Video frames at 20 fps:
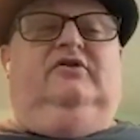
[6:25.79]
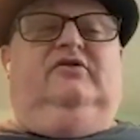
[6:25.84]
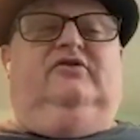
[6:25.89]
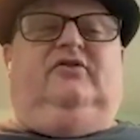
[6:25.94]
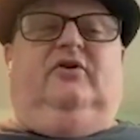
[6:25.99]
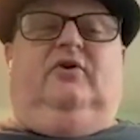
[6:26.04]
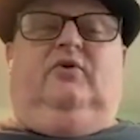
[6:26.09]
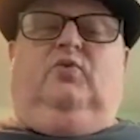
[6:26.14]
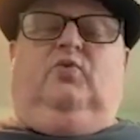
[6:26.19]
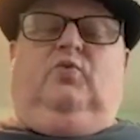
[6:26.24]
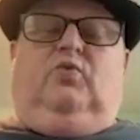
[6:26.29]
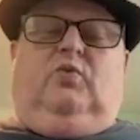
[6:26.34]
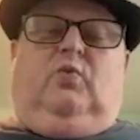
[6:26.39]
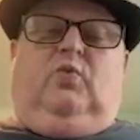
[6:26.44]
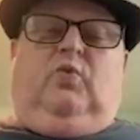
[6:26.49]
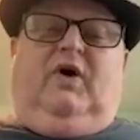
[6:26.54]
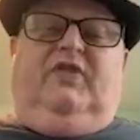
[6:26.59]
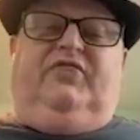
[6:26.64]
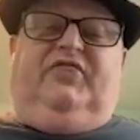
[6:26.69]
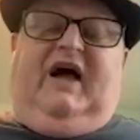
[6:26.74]
So
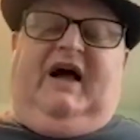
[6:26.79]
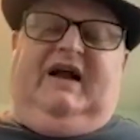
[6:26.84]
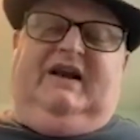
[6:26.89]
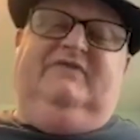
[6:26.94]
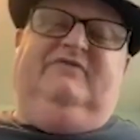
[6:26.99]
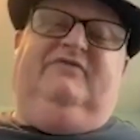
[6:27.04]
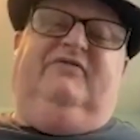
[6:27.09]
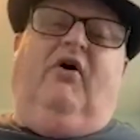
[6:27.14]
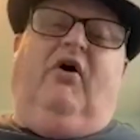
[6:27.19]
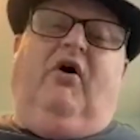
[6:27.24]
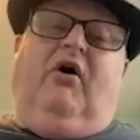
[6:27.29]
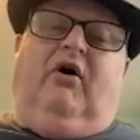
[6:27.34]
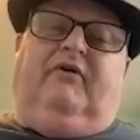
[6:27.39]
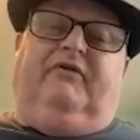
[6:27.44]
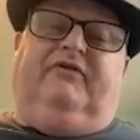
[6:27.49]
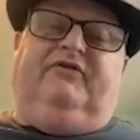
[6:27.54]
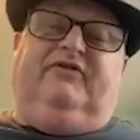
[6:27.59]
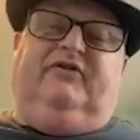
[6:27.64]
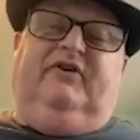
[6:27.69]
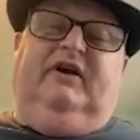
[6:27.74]
what that
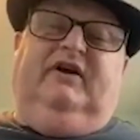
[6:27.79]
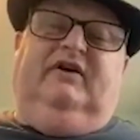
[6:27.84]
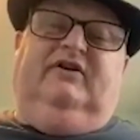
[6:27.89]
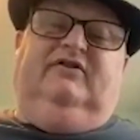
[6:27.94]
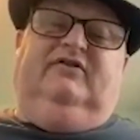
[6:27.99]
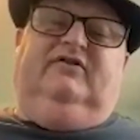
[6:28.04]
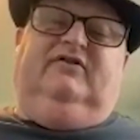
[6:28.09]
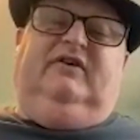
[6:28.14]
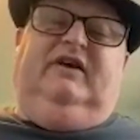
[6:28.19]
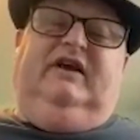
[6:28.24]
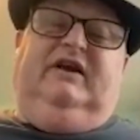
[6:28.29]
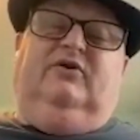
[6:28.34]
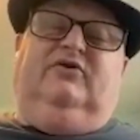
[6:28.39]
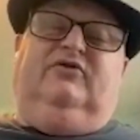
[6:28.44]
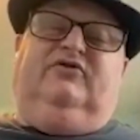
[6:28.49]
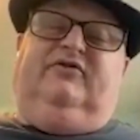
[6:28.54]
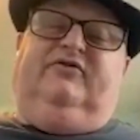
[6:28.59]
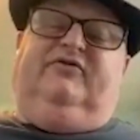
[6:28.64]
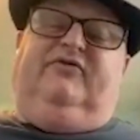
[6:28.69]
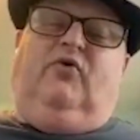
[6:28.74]
involves is,
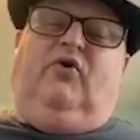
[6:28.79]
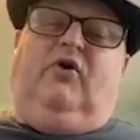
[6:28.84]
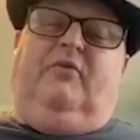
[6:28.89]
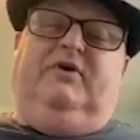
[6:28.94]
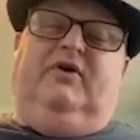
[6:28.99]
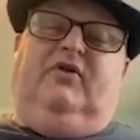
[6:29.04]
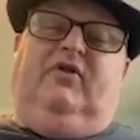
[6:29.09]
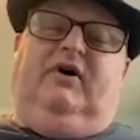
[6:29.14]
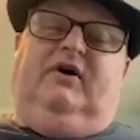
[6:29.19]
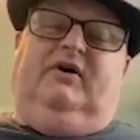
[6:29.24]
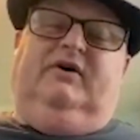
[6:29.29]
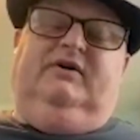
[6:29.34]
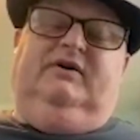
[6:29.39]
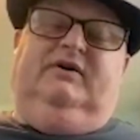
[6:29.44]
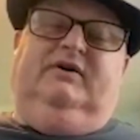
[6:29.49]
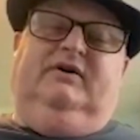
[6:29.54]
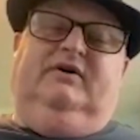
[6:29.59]
here's the formula.